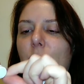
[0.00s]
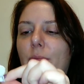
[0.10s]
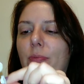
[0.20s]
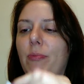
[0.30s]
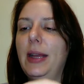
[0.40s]
you
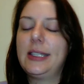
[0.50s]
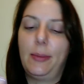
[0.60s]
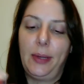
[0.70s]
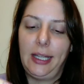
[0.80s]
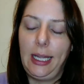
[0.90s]
mess
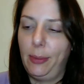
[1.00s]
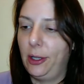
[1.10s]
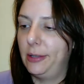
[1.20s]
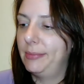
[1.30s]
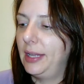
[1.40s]
up a
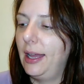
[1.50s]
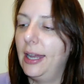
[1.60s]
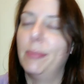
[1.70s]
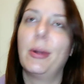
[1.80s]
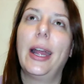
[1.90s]
label
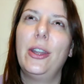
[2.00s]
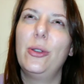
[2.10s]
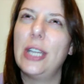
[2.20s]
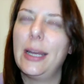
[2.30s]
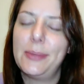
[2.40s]
a brand new
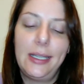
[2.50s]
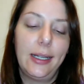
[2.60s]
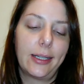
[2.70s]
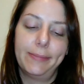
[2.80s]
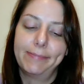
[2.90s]

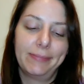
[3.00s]
chapstick.